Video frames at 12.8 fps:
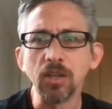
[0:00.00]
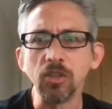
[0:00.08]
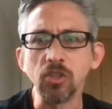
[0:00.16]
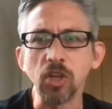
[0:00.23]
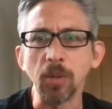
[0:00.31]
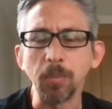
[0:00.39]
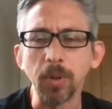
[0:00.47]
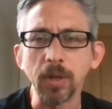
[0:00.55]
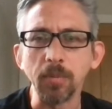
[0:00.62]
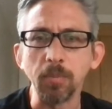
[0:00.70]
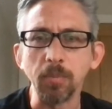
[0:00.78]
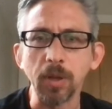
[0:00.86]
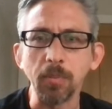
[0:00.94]
jump
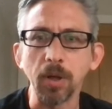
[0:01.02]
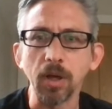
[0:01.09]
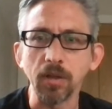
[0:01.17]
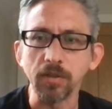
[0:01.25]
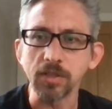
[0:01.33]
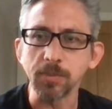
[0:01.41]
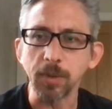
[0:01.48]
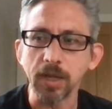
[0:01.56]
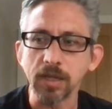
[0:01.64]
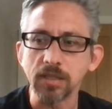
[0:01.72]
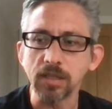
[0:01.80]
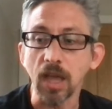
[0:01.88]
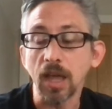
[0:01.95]
in, be part of the
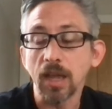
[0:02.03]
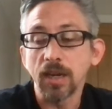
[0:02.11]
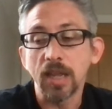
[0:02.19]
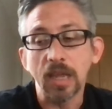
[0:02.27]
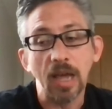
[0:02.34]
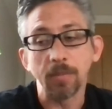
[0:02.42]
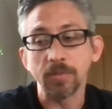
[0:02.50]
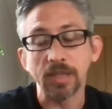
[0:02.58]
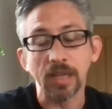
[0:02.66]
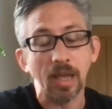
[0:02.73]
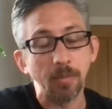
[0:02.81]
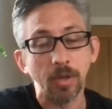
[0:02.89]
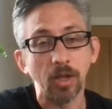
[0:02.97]
space. And he happened to
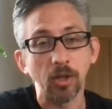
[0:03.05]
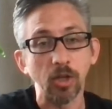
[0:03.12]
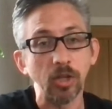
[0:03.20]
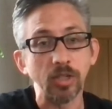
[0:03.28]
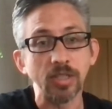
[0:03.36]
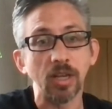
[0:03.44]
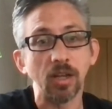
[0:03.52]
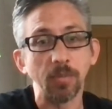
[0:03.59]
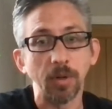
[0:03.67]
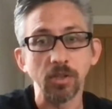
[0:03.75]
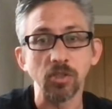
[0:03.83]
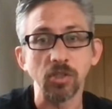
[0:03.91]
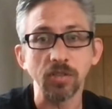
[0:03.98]
get me at a good time.
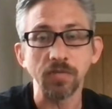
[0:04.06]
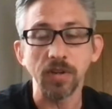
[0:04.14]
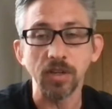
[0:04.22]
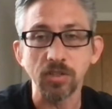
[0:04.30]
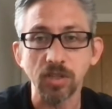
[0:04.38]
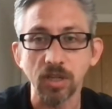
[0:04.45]
I just finished